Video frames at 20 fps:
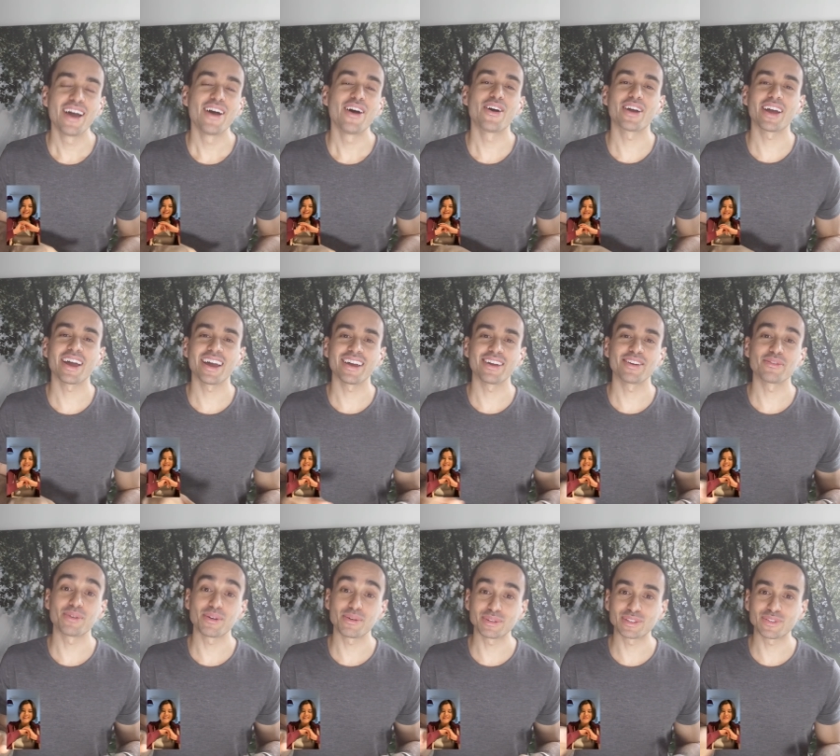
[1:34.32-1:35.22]
Okay,
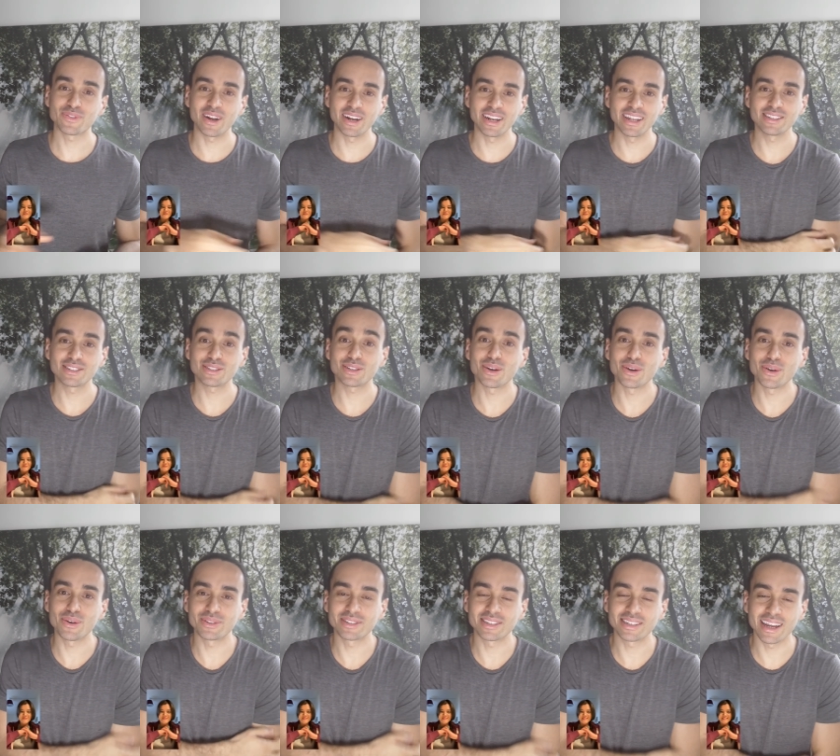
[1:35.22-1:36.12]
what was funny?
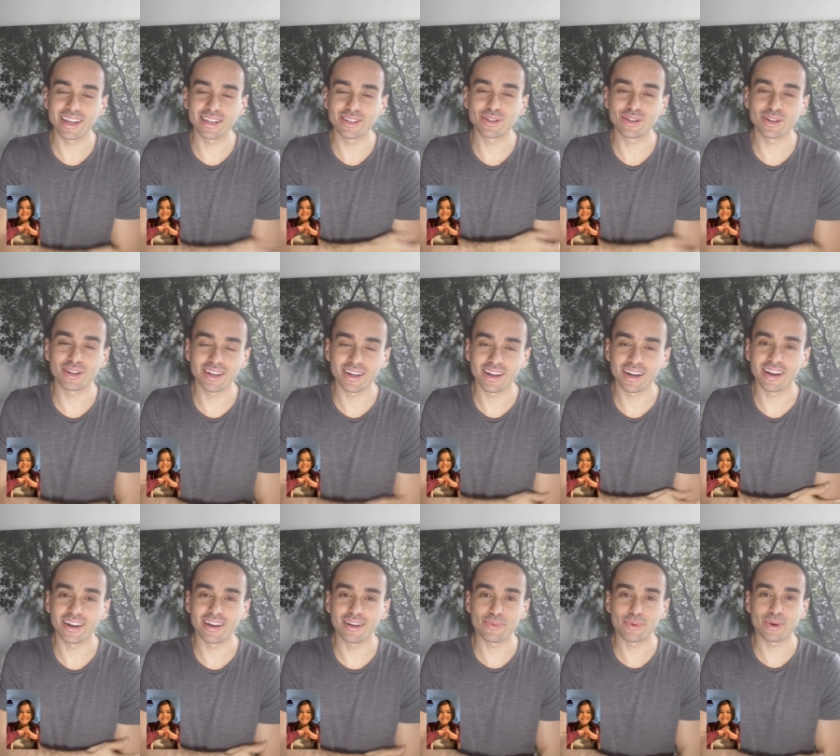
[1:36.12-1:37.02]
So today during
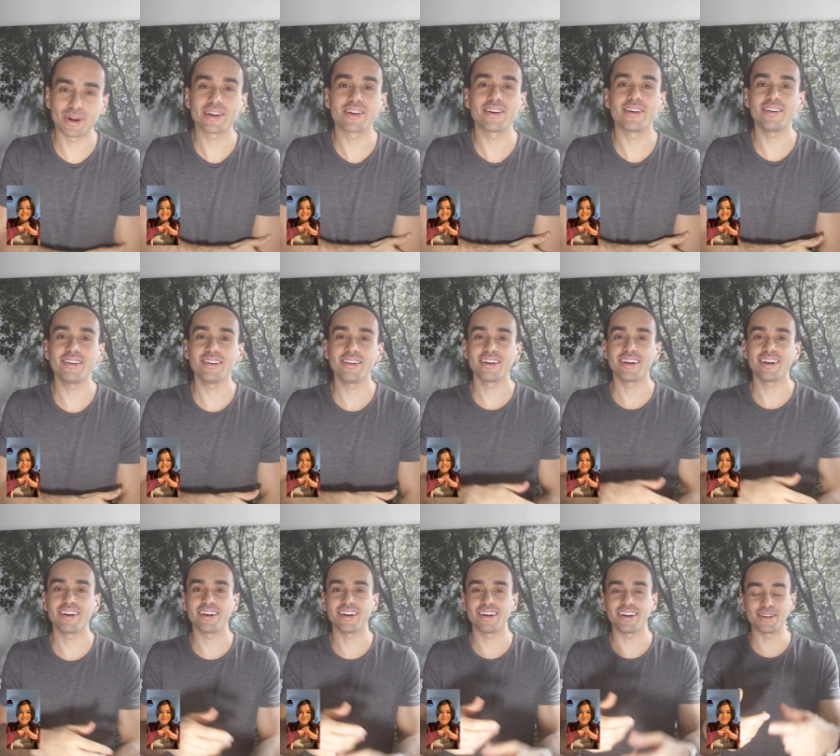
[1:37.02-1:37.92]
a work call,
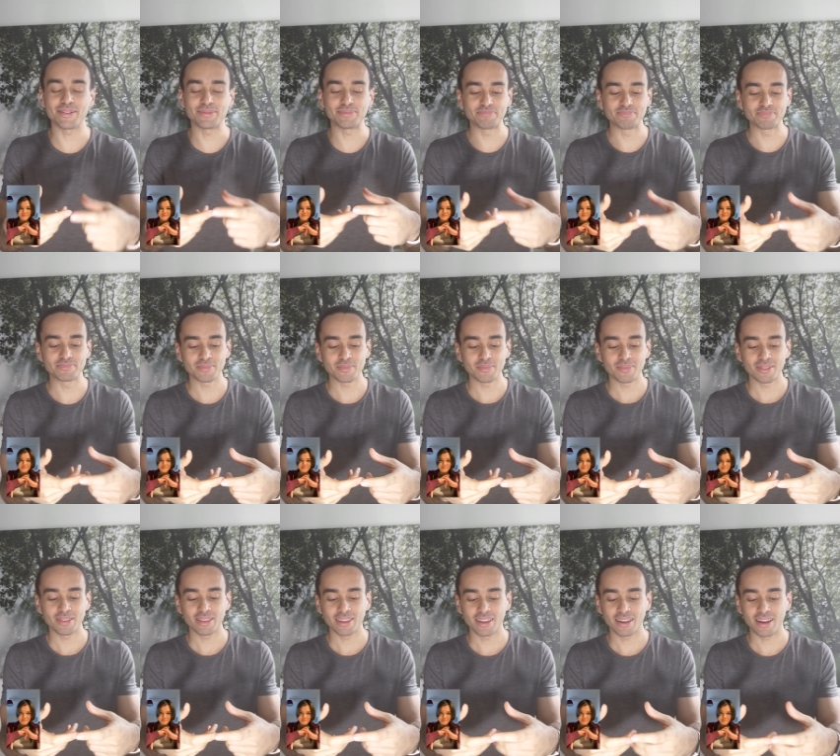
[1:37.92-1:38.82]

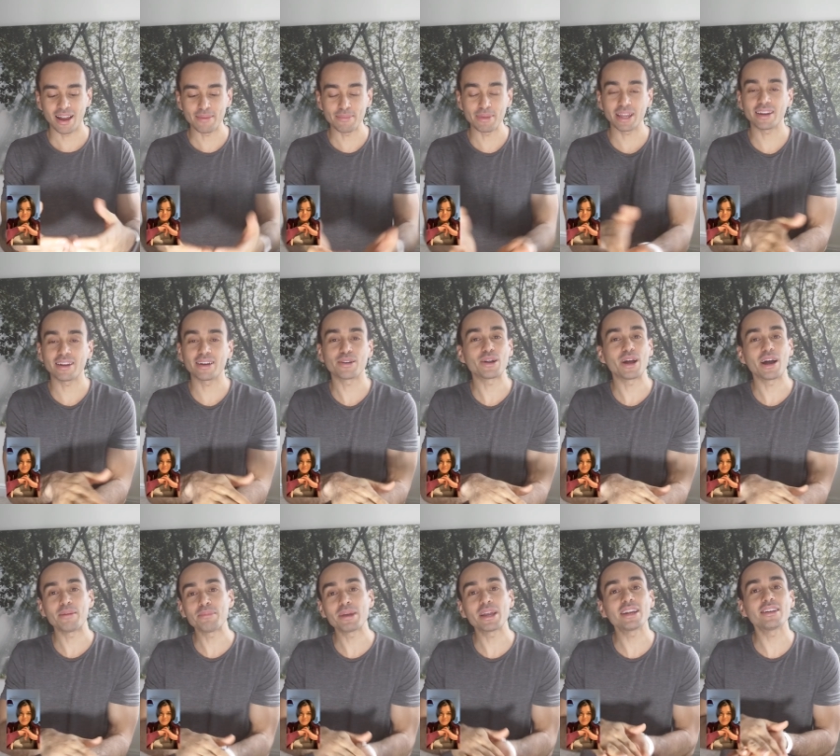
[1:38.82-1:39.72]
I made
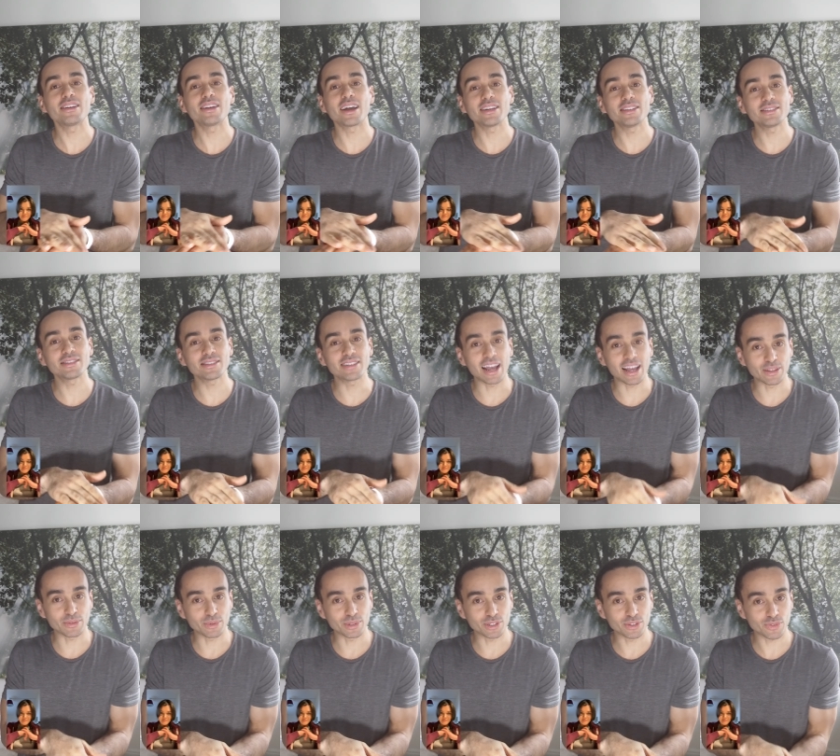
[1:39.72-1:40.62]
a nice
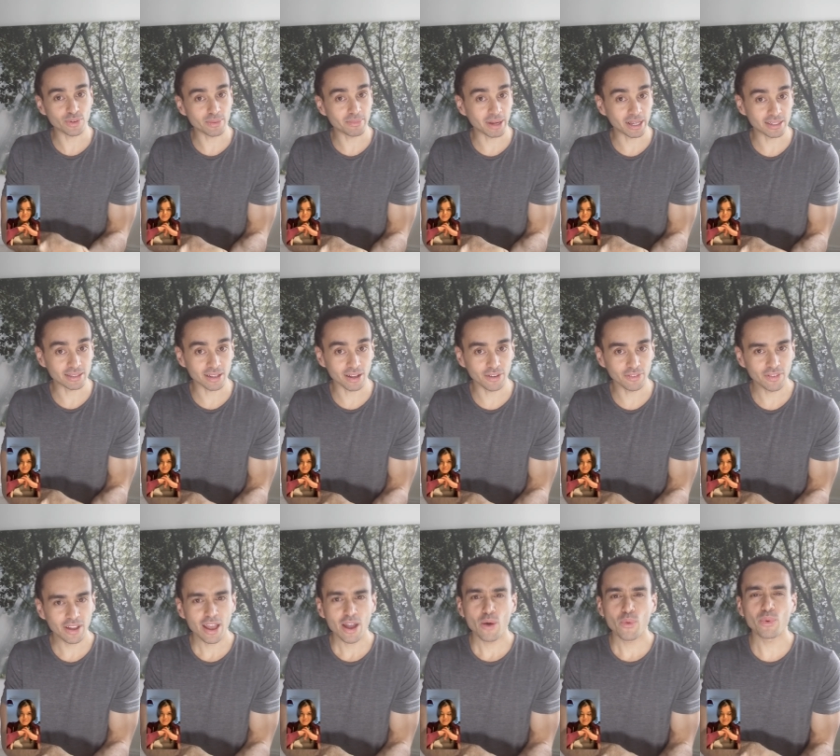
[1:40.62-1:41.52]
sandwich for myself.
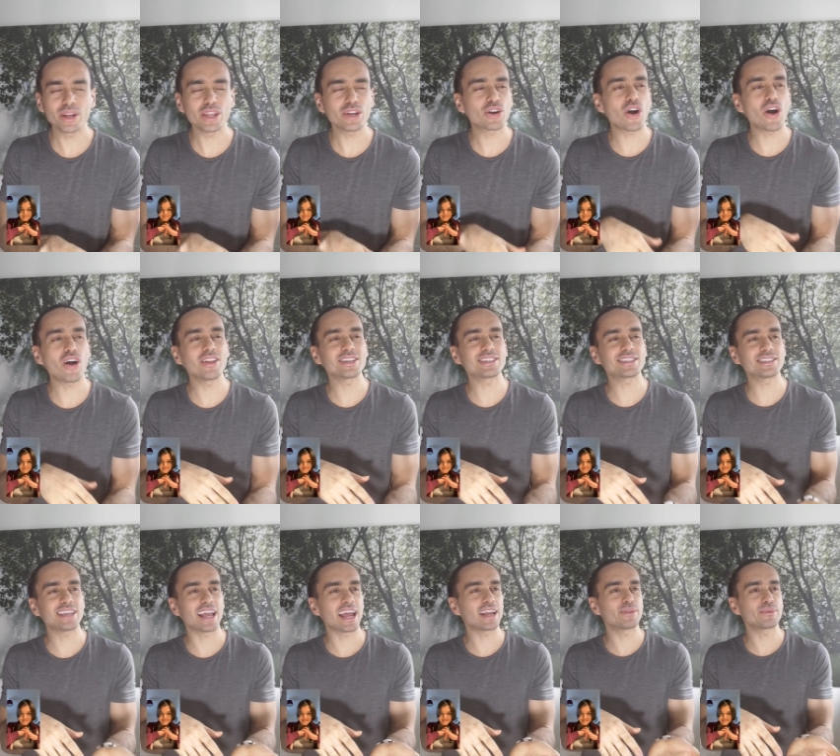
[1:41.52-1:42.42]
What do you call a
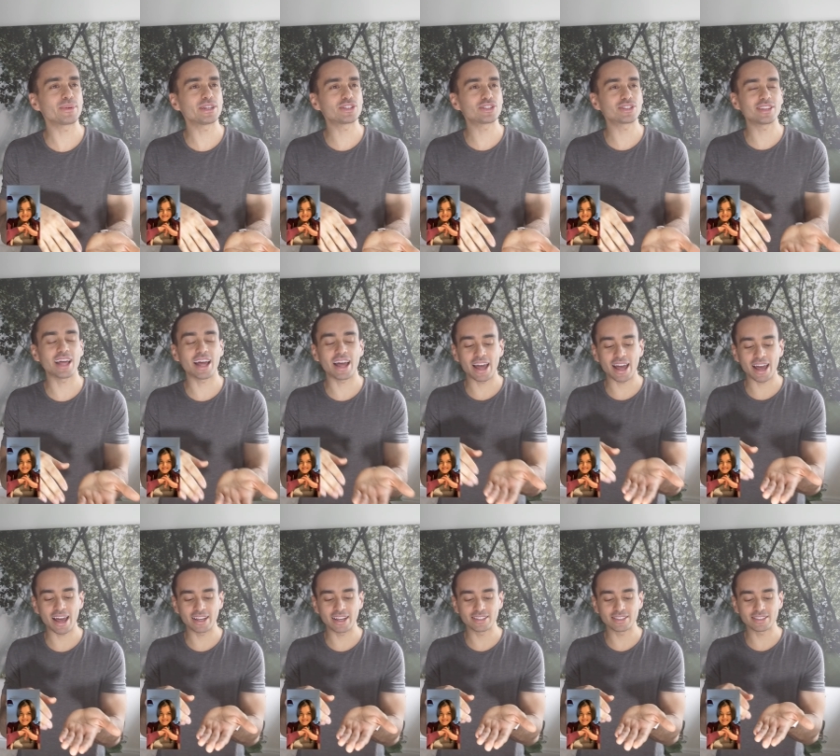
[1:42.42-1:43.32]
sandwich that
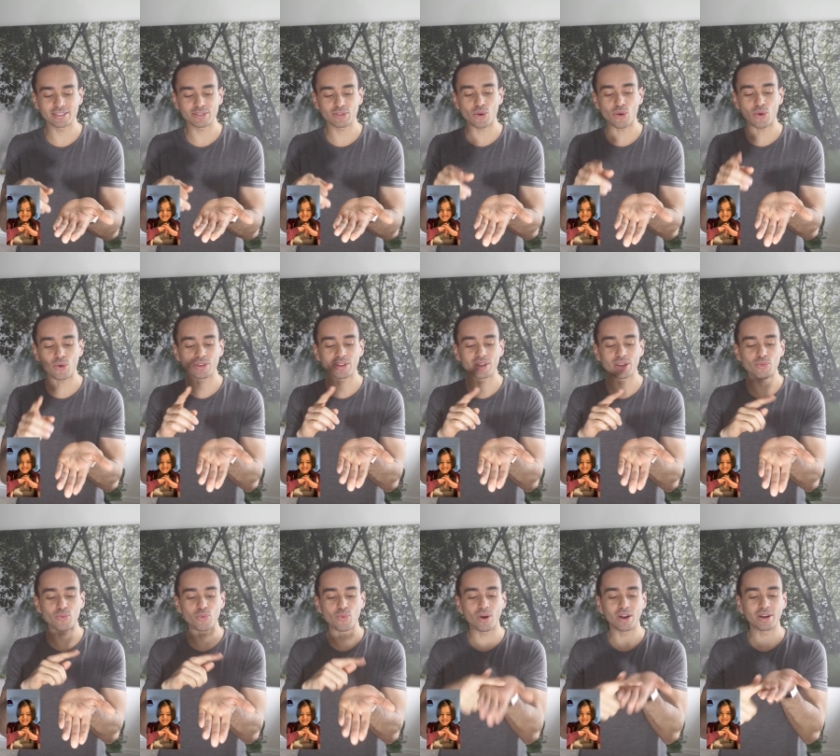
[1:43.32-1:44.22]
has only
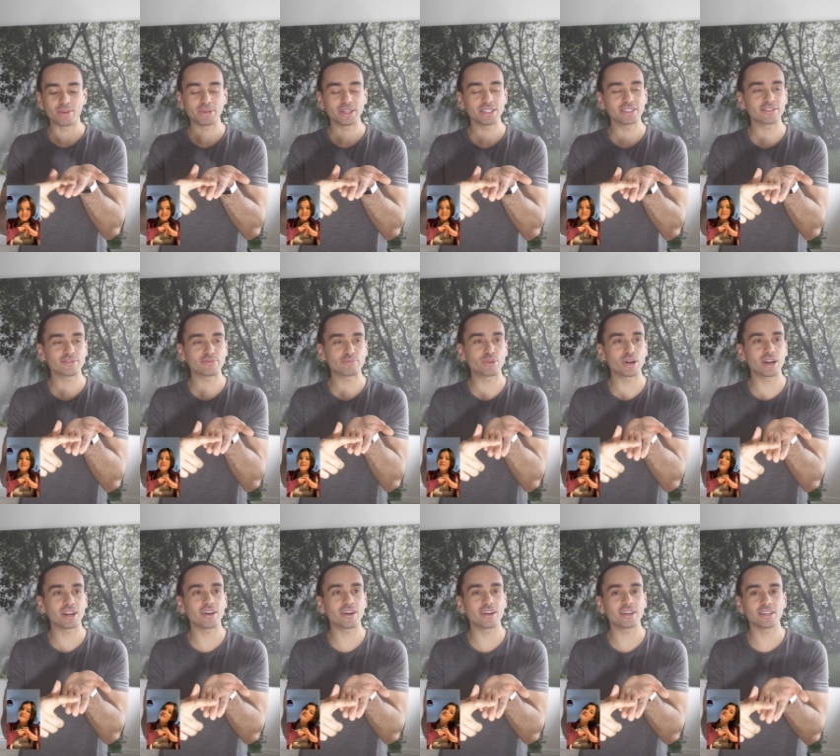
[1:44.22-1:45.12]
one piece of bread
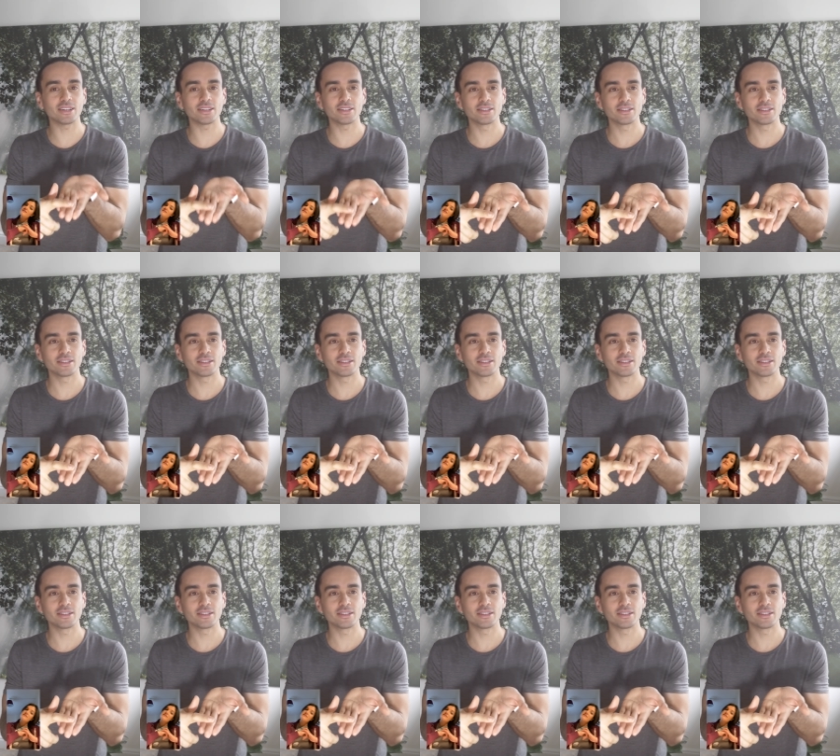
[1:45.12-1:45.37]
on it?